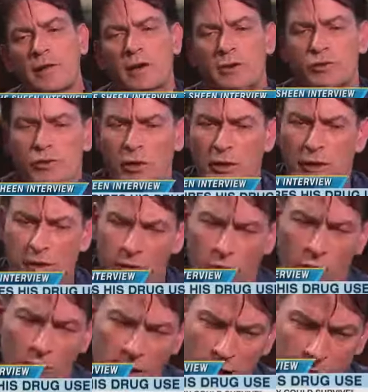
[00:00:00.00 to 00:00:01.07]
They can try to like
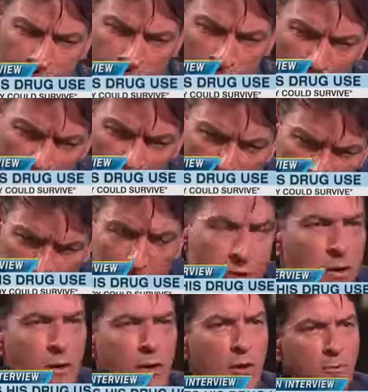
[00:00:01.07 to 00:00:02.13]
normalize it, normalize
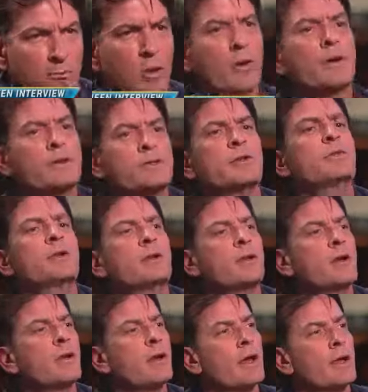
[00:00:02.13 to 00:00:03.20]
it, boring, stupid, you
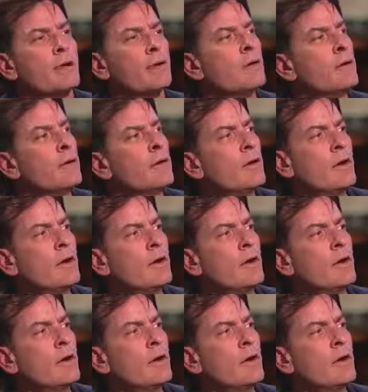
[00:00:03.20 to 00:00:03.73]
know, and